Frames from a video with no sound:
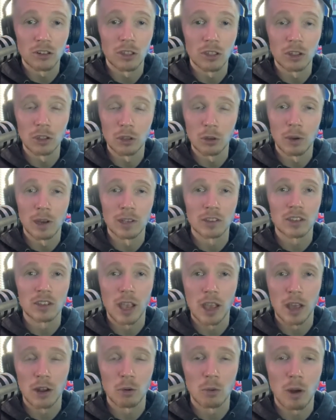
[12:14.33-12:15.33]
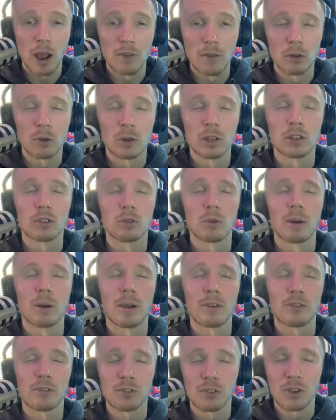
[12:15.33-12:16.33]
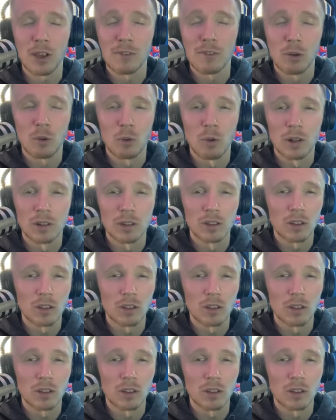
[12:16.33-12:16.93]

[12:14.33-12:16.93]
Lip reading: The U.S.-Canada rivalry is one of my favorite ones.